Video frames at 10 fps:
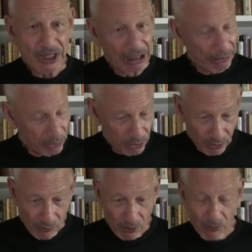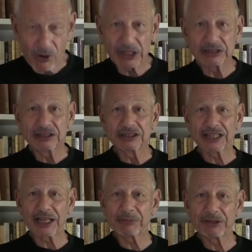World War I
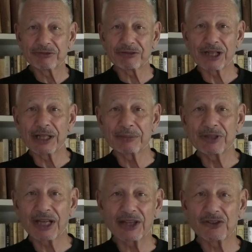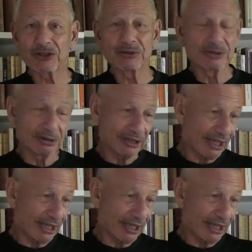can be framed as a duel.